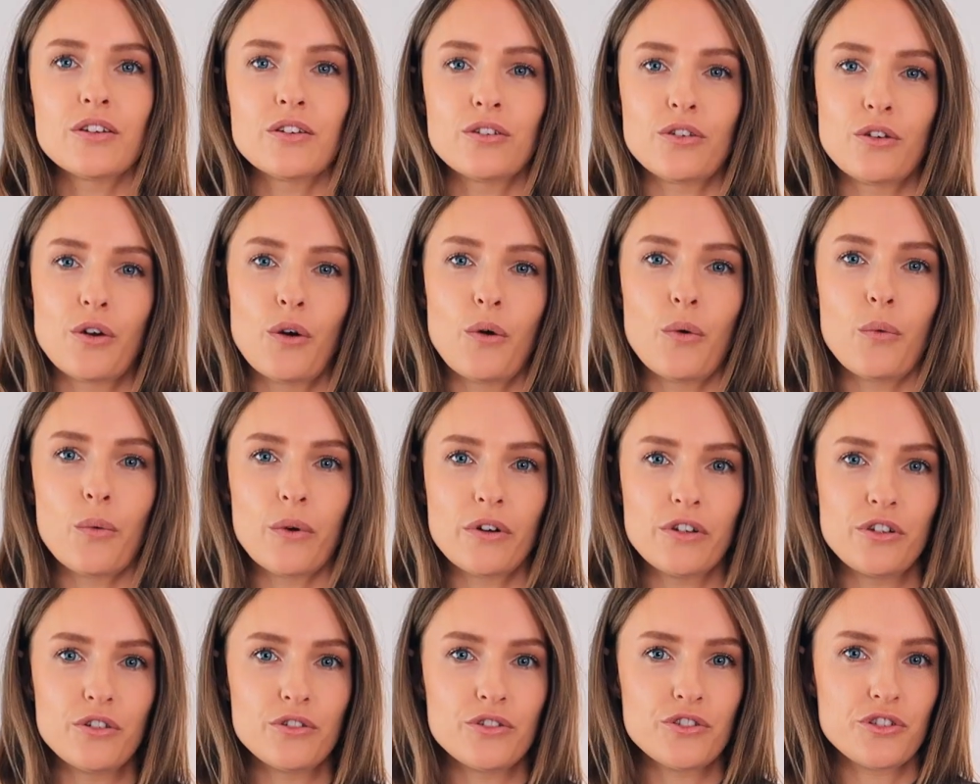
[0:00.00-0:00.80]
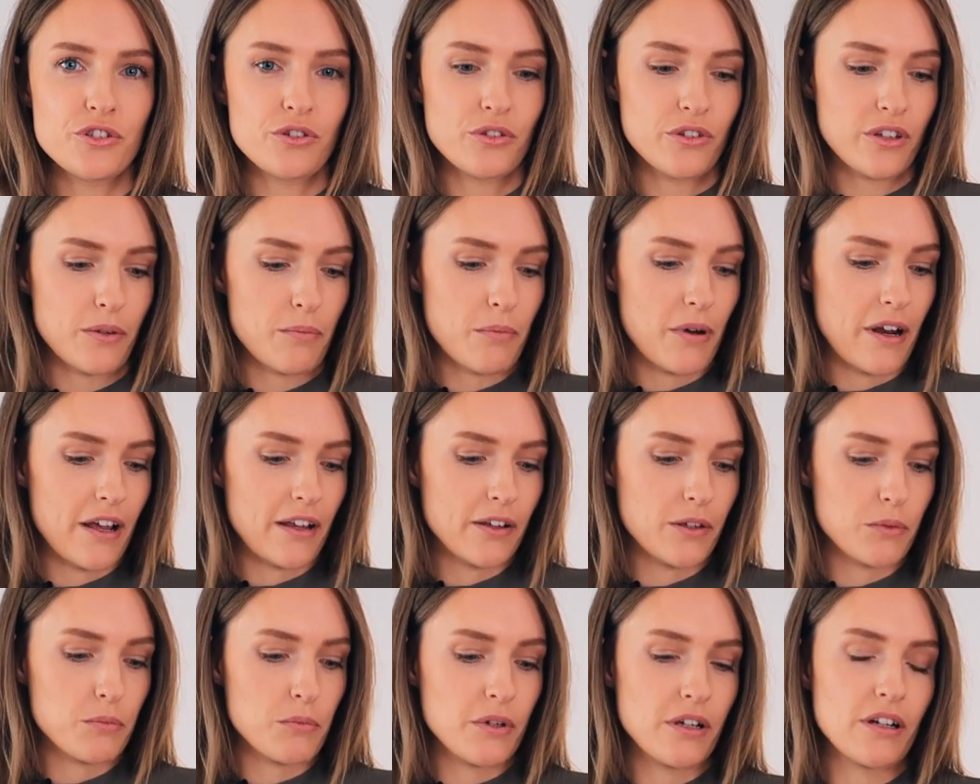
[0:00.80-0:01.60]
So when you choose a
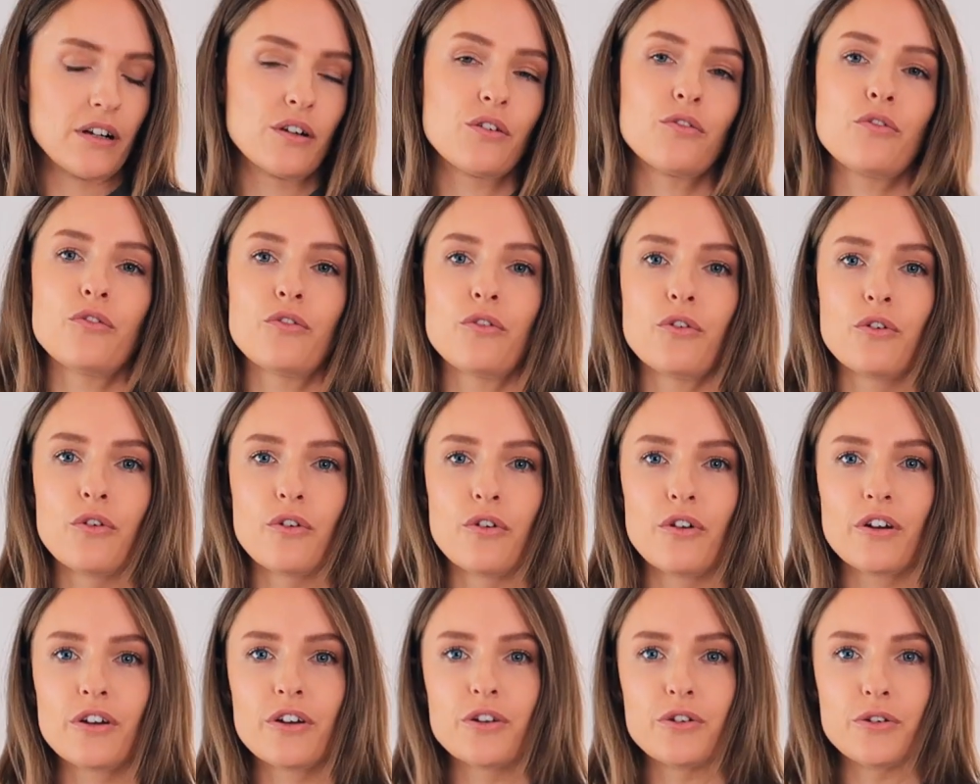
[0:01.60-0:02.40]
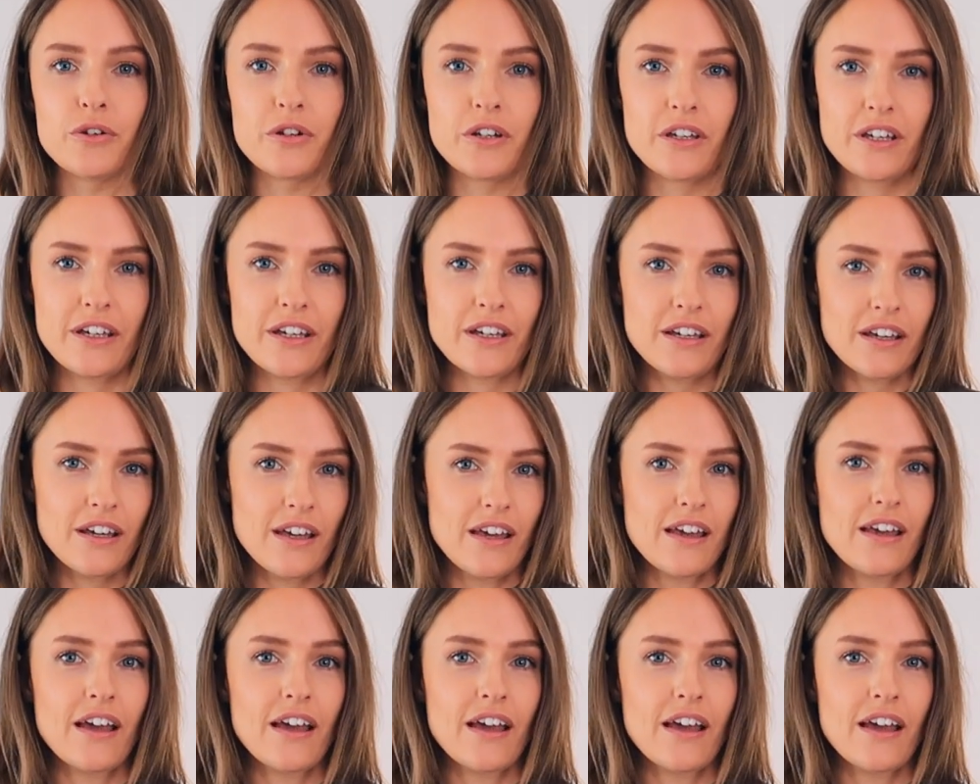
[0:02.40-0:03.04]
plant milk for cooking,